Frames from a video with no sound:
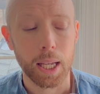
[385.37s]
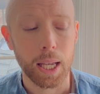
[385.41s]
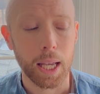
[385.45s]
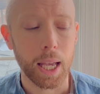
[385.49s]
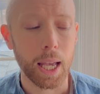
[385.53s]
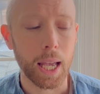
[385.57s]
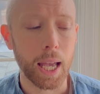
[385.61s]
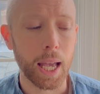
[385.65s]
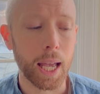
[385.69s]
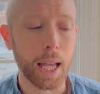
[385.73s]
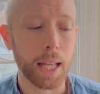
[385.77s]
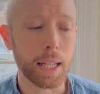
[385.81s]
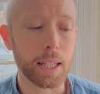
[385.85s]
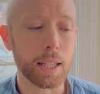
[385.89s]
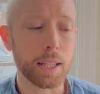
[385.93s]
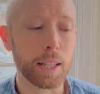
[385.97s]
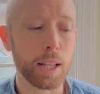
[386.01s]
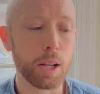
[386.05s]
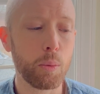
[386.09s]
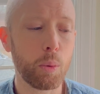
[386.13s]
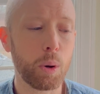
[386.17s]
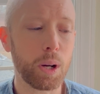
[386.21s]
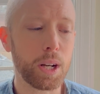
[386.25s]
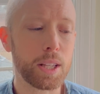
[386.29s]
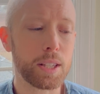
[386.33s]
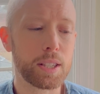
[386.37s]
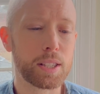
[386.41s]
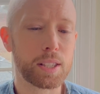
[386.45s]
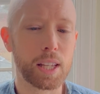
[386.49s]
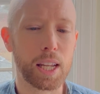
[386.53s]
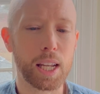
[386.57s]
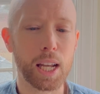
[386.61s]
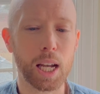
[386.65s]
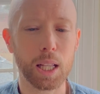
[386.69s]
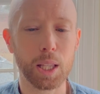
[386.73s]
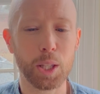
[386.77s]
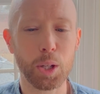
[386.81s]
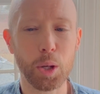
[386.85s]
And they want to
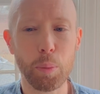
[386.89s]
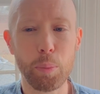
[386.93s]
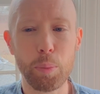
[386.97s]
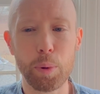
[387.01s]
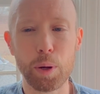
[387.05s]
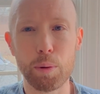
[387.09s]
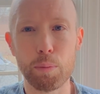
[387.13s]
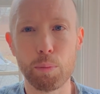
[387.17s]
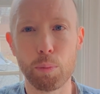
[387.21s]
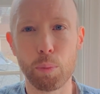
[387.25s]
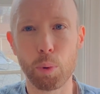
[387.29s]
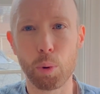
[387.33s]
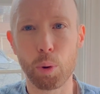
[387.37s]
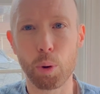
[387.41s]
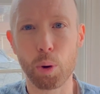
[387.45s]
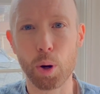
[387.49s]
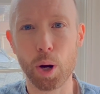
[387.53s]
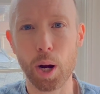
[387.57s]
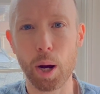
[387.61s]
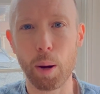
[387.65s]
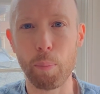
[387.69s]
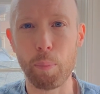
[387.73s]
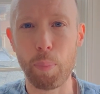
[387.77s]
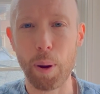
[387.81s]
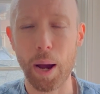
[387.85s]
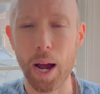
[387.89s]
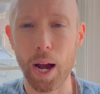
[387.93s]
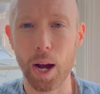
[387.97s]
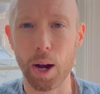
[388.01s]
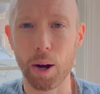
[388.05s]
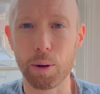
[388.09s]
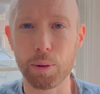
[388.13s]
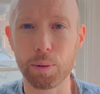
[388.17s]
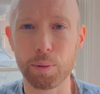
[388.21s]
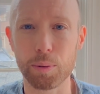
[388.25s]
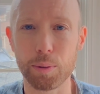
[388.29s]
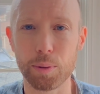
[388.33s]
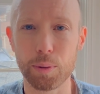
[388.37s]
say a little bit more
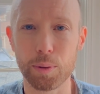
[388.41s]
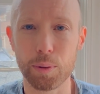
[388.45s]
about